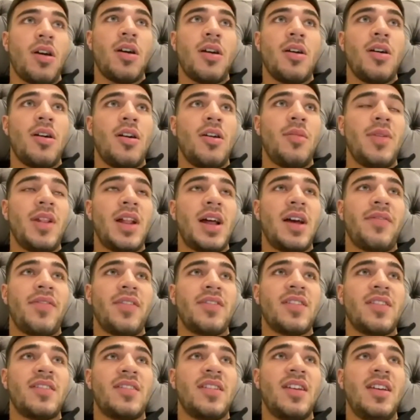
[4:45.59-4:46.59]
all my life as
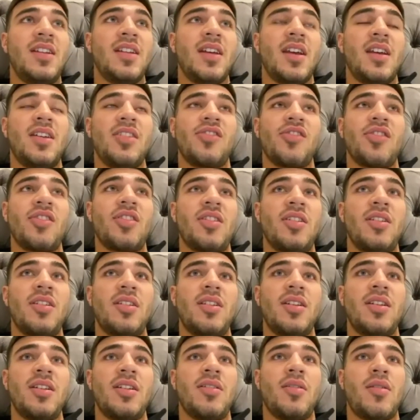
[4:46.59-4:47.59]
a teenager,
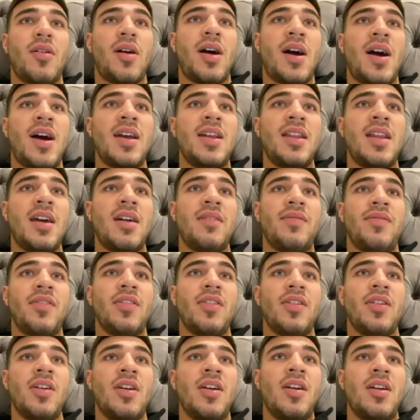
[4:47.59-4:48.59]
you know, I never
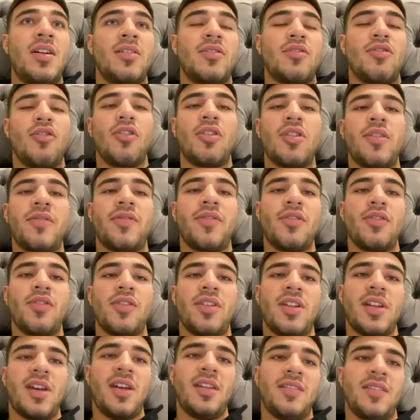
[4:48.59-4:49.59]
could afford
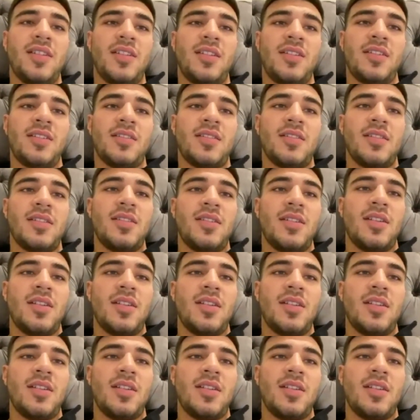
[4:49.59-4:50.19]
nice things.